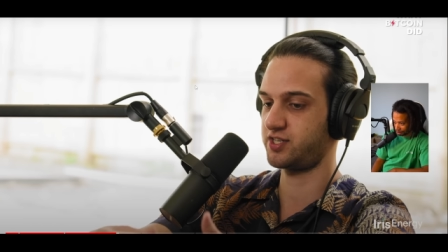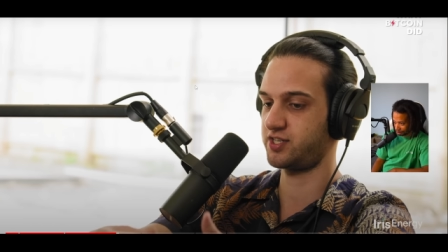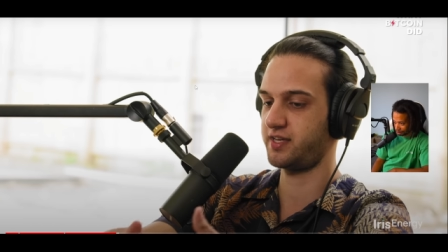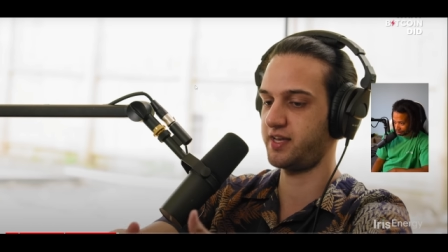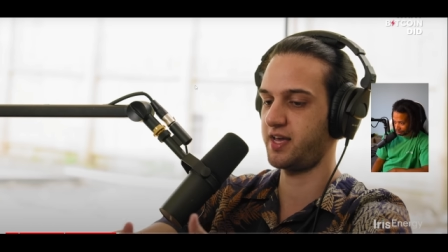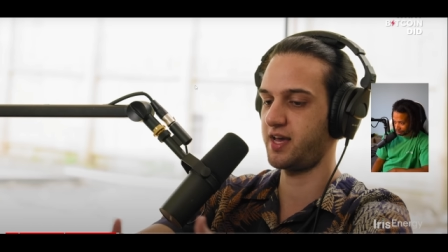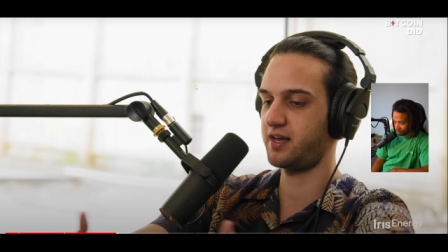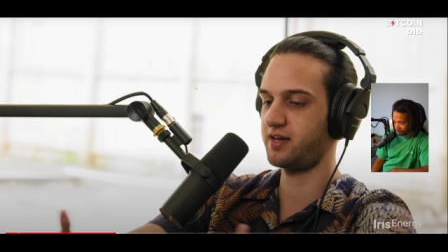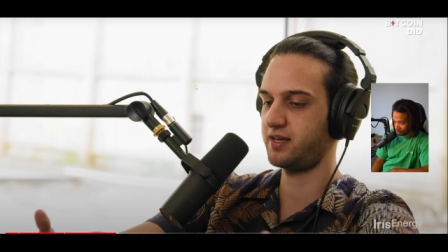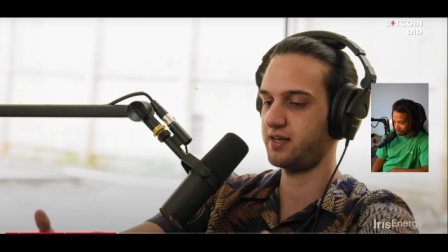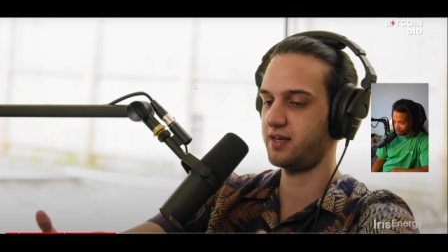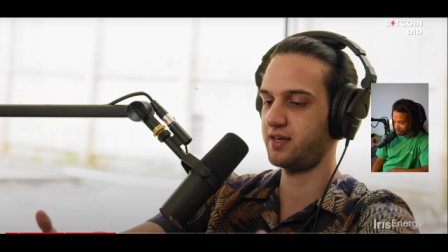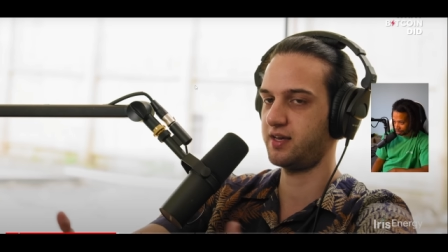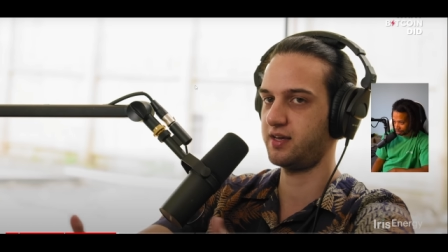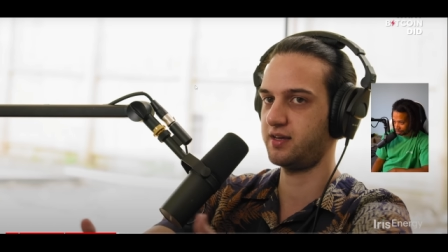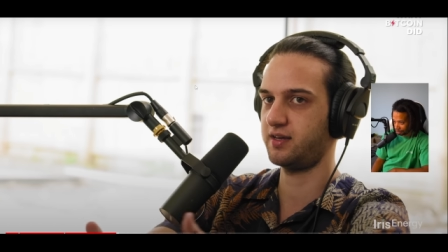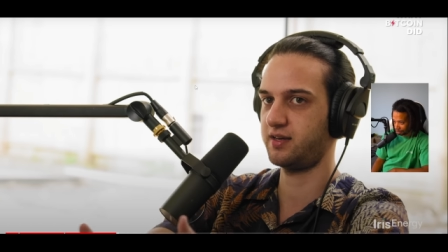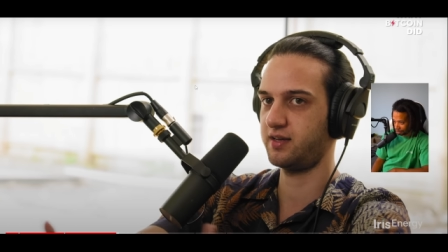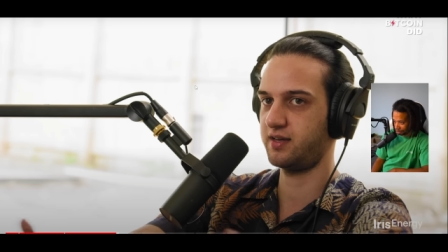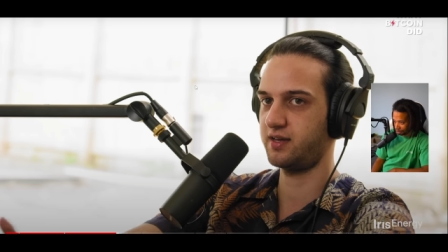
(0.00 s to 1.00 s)
getting
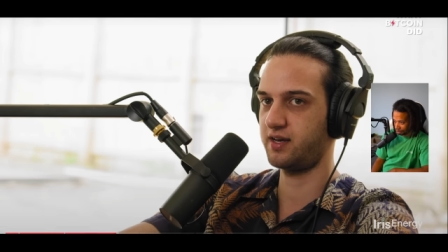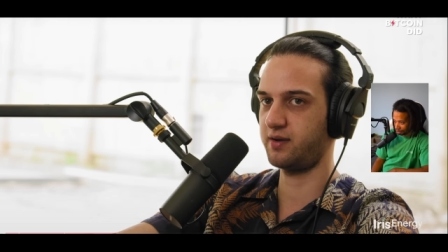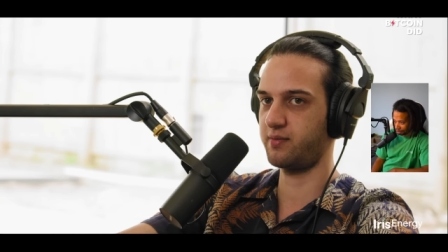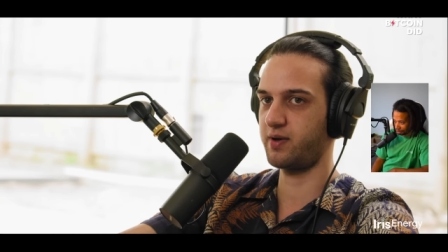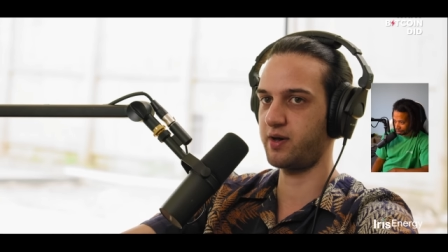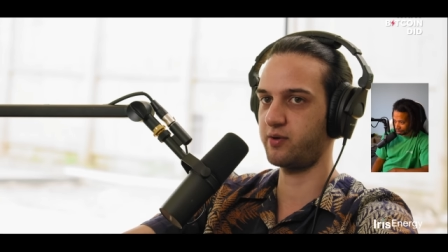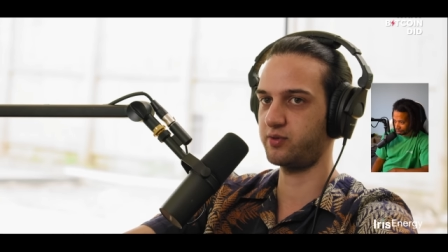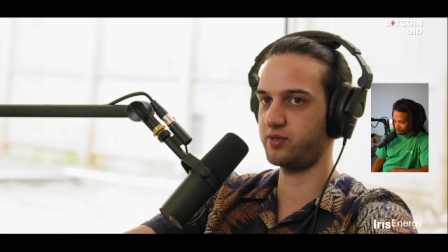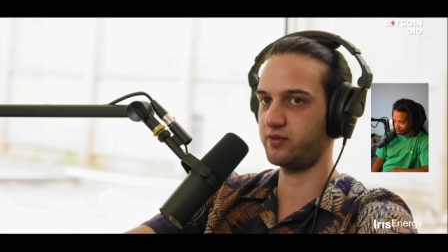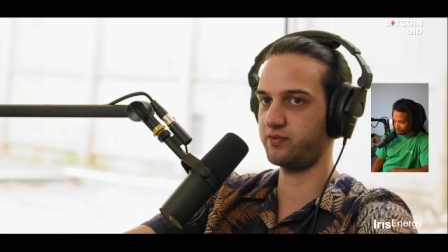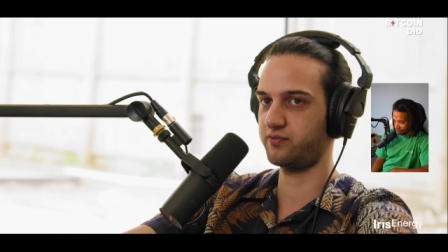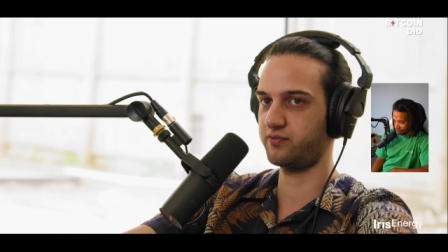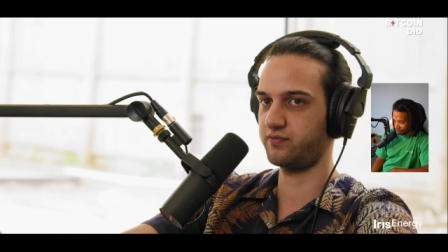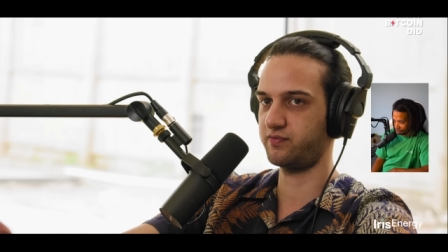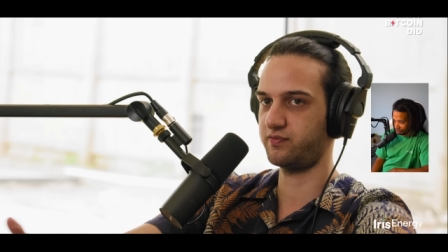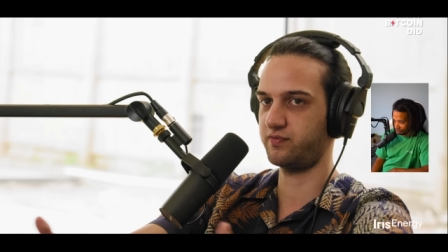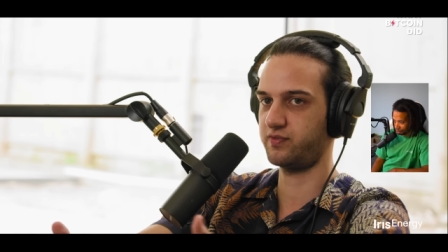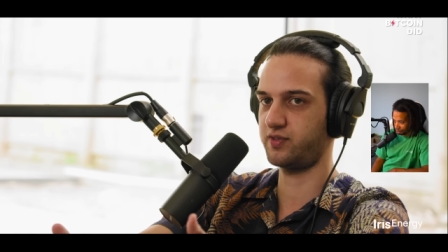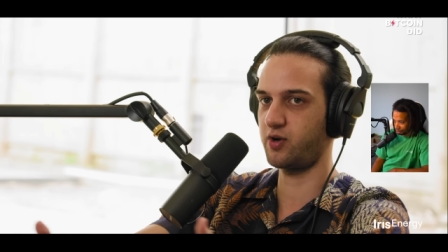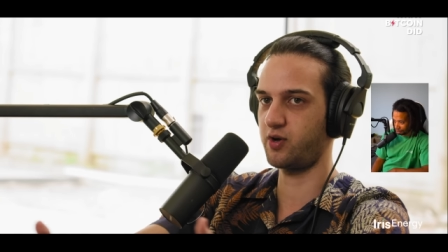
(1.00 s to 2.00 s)
an amount of
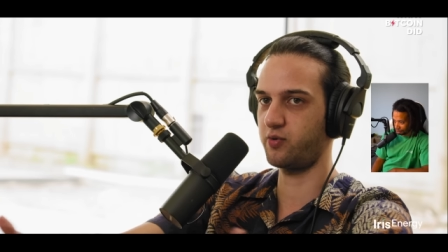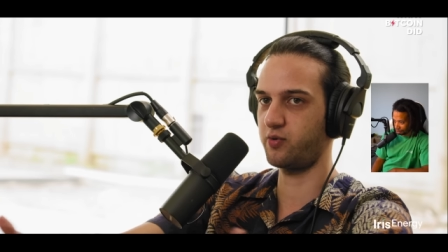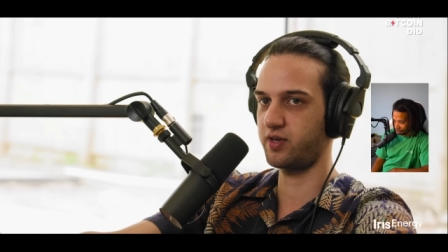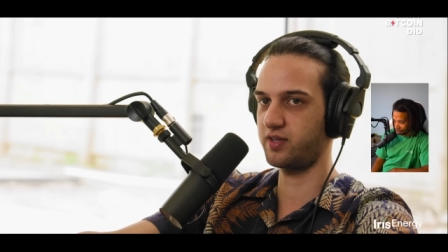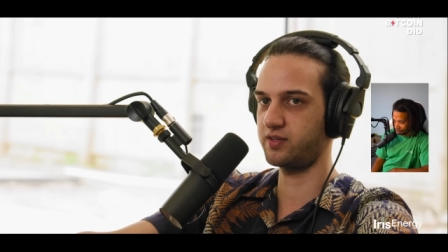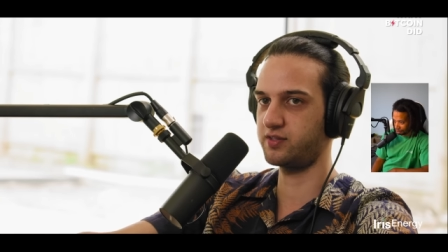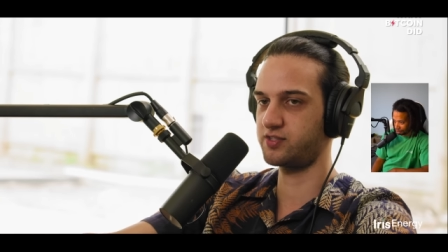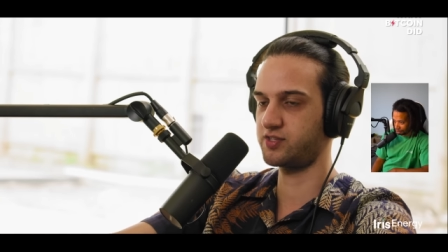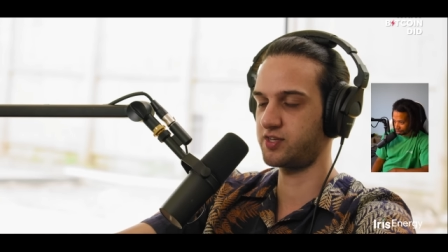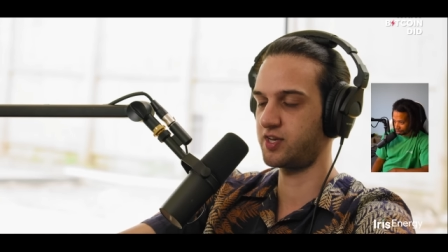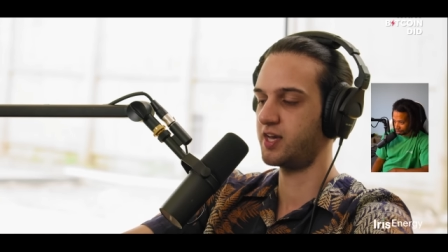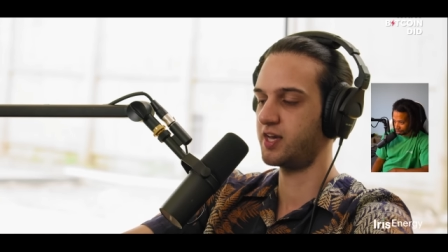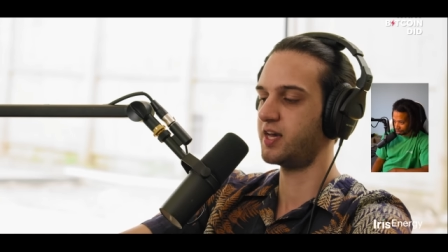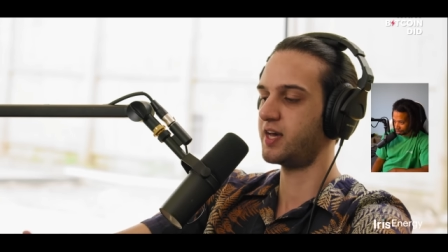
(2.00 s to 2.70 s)
tokens.